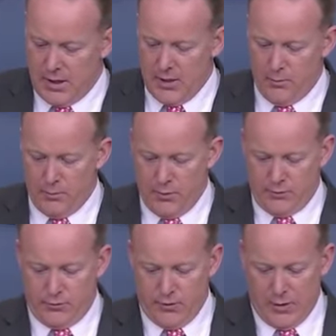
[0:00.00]
I hope
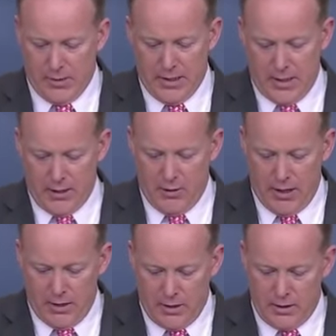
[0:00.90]
those who celebrated had a
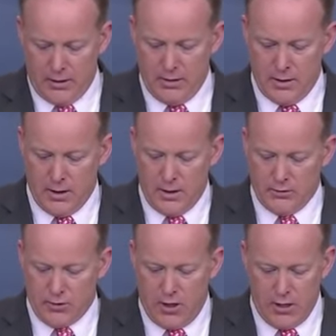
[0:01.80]
great uh,
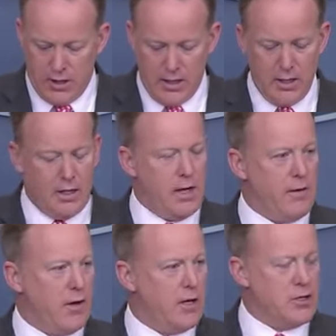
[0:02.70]
Easter holiday and
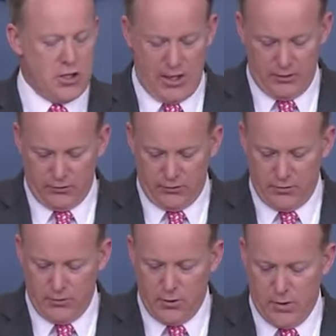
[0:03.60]
have had a chance
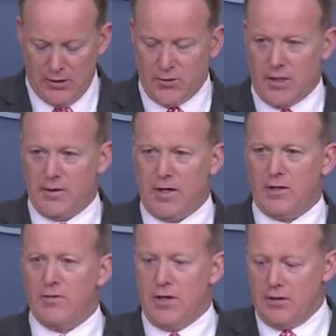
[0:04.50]
to go out and check out the
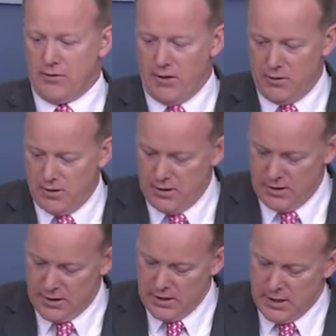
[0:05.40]
activity on the South
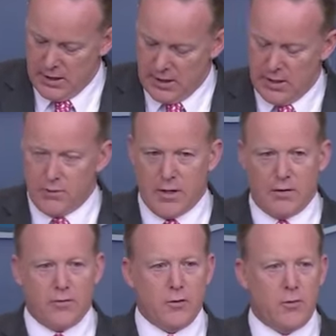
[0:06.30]
Lawn. Uh, we've
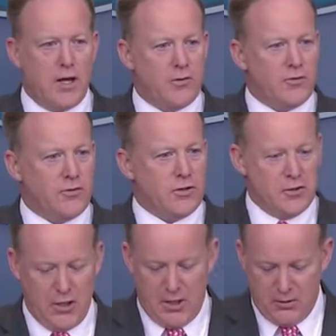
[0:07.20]
got a few waves
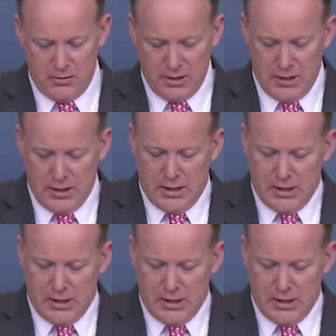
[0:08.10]
still to go.